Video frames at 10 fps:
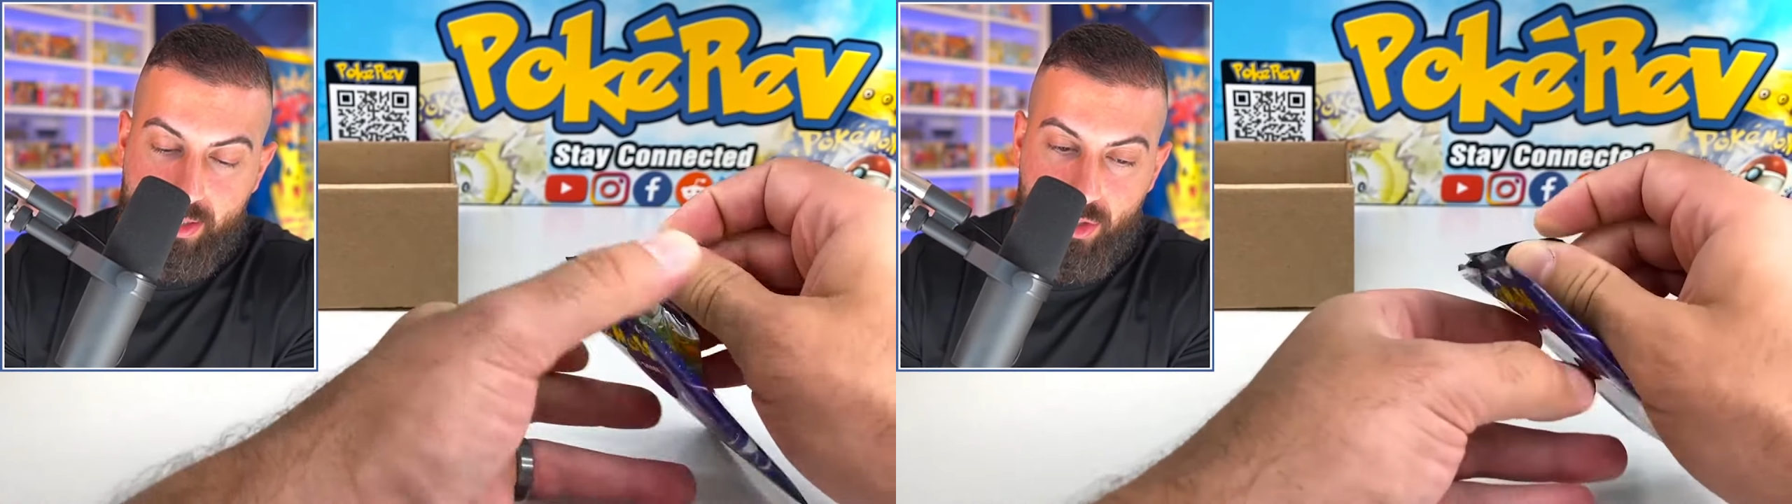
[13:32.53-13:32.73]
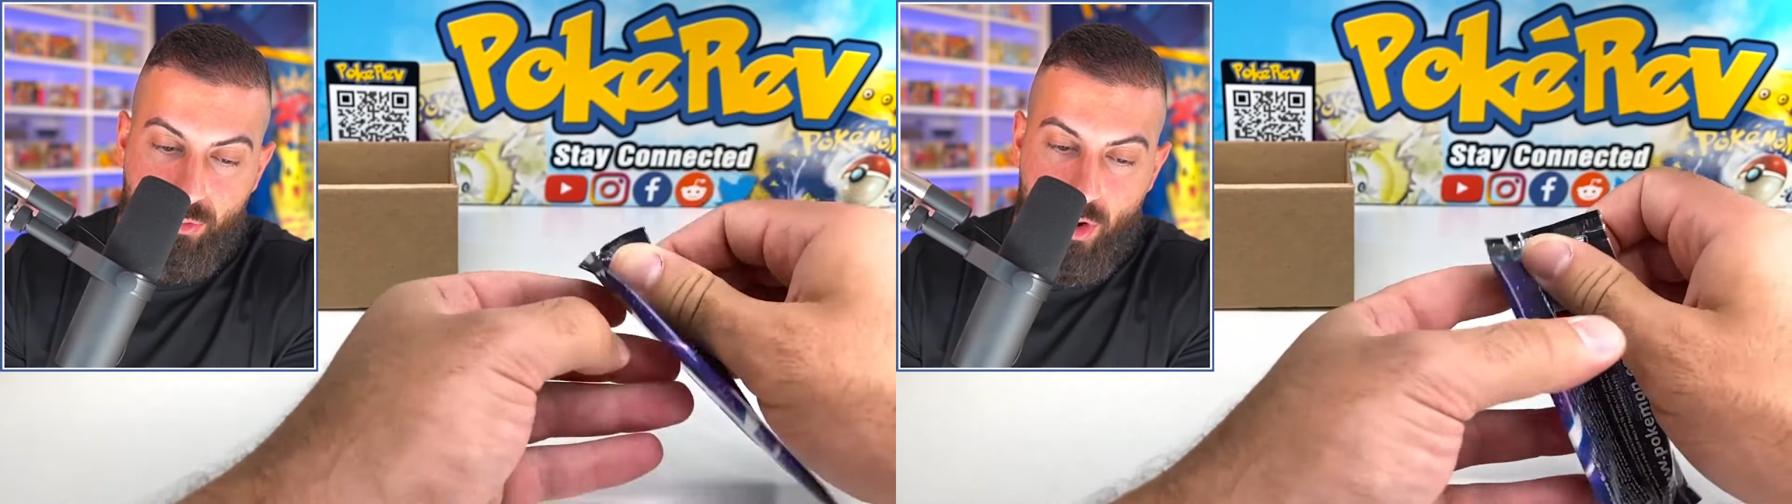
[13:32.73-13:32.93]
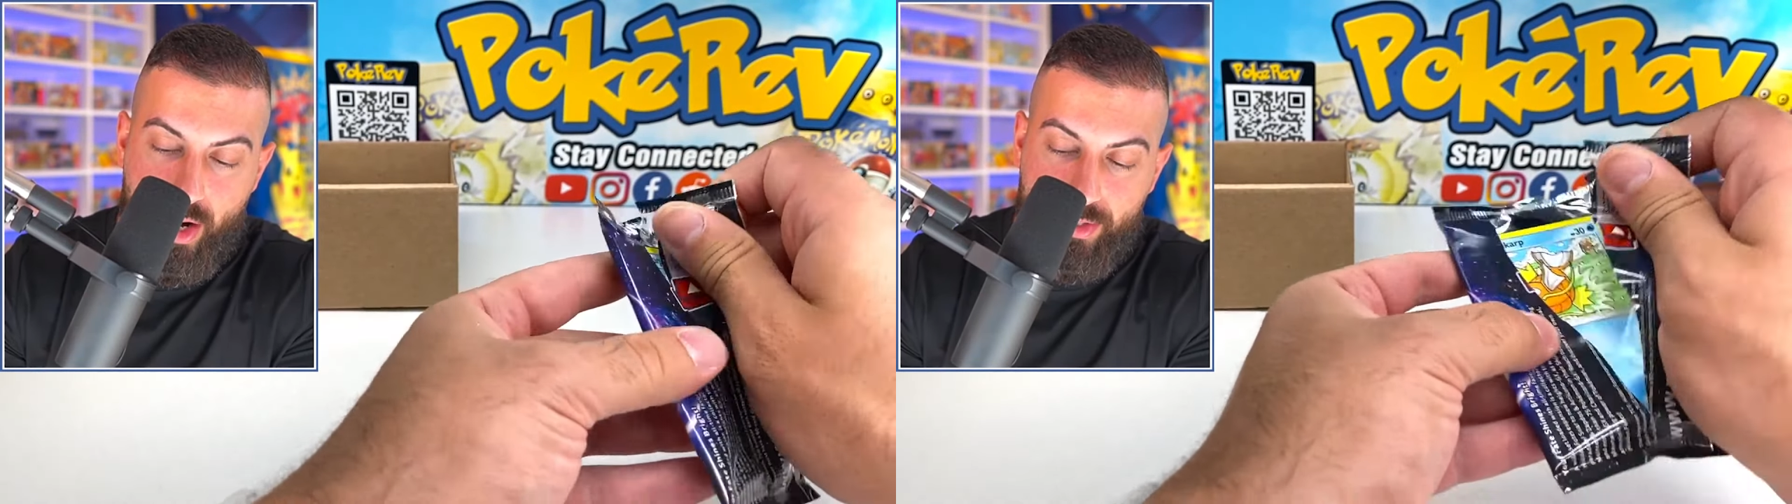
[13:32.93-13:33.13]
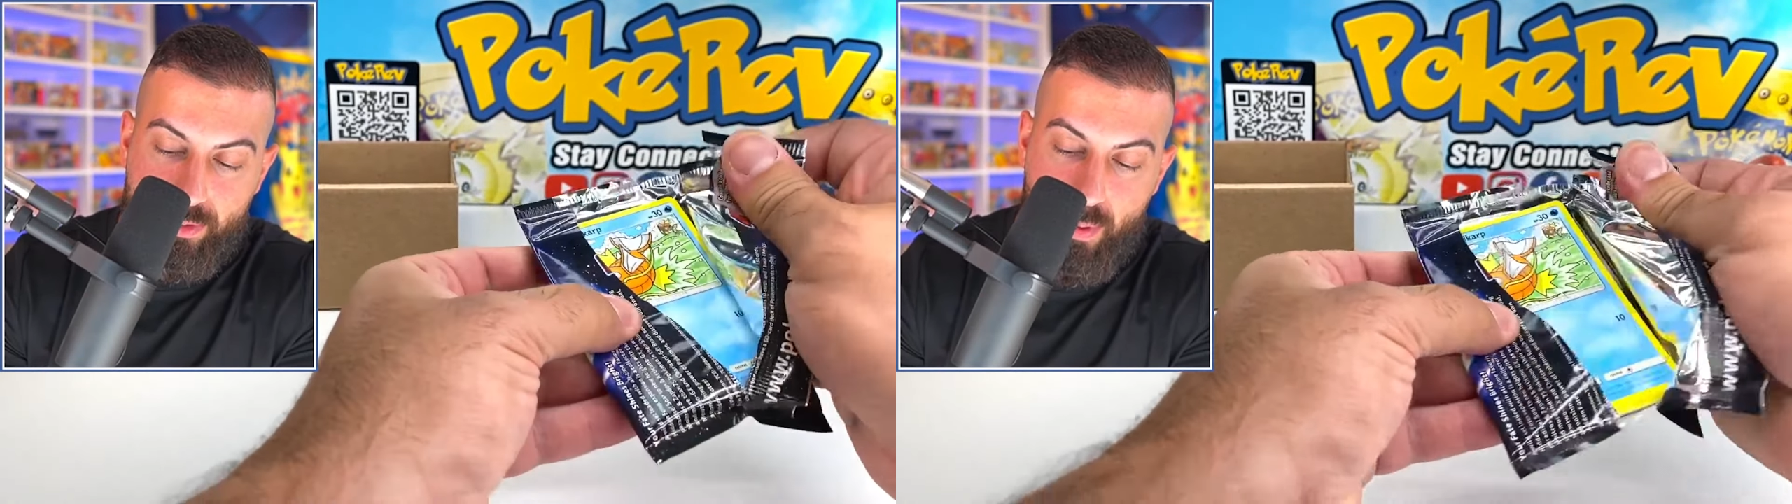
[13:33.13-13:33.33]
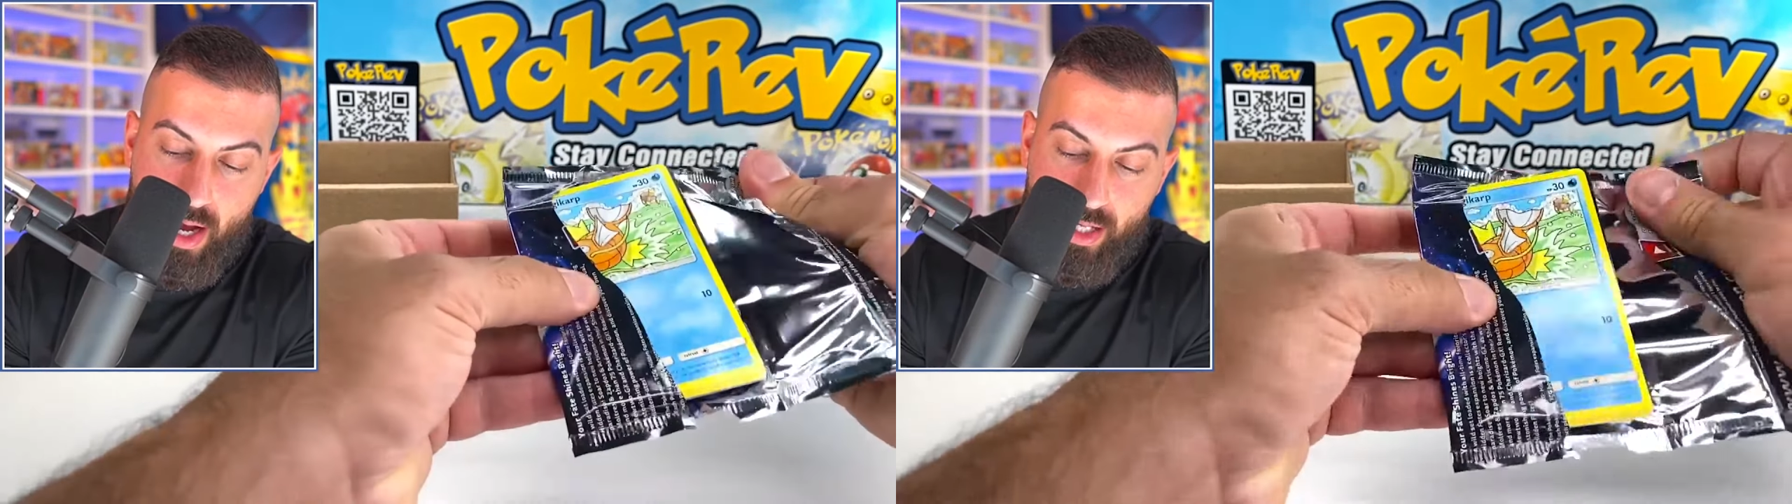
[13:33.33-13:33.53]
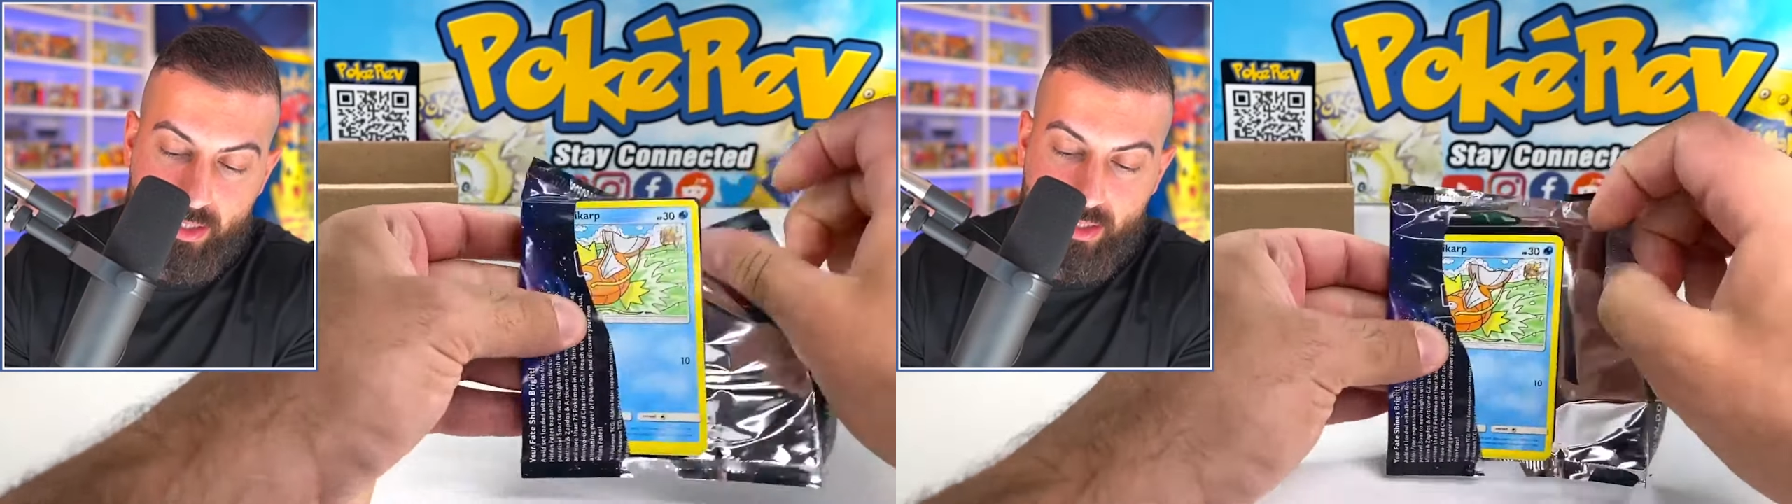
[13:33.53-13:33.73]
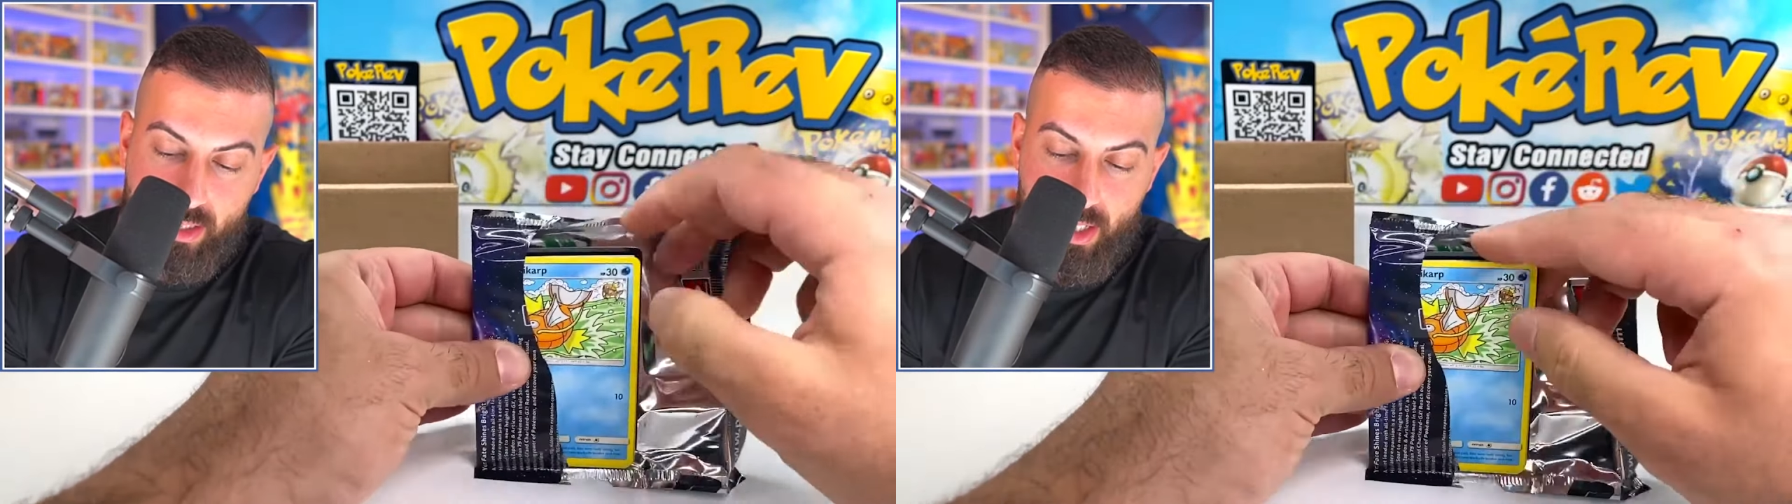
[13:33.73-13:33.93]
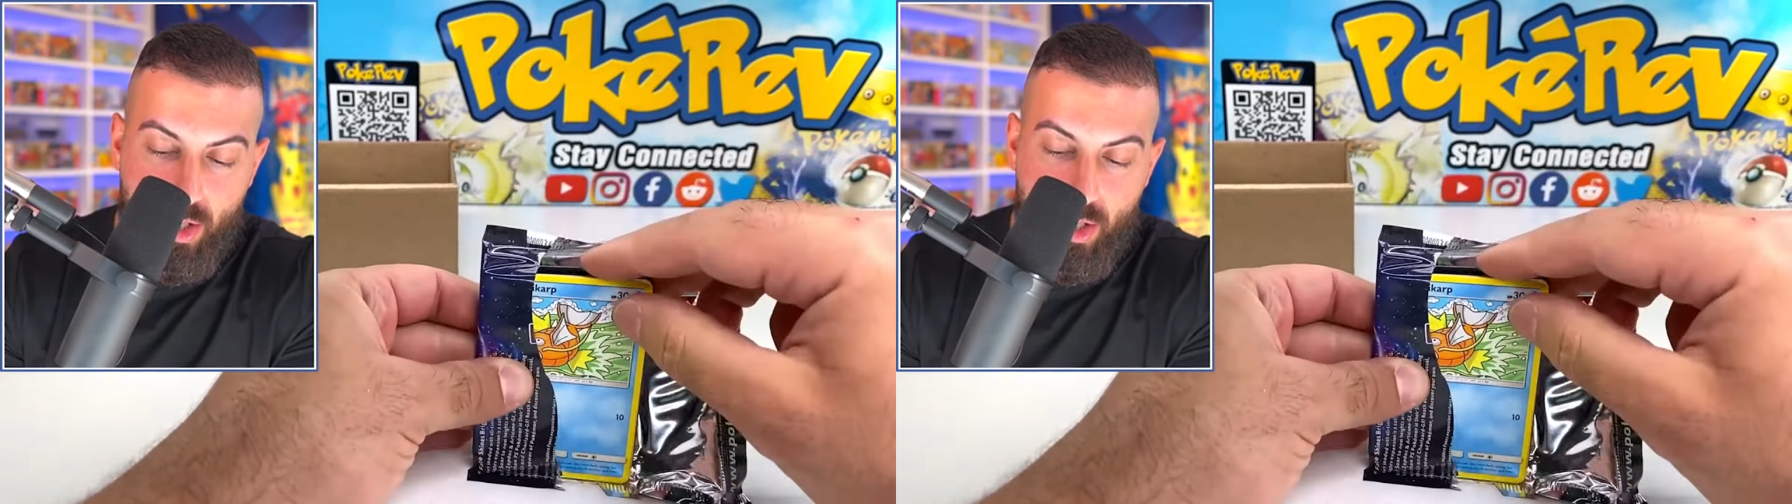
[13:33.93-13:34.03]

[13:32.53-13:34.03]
so far out of this box.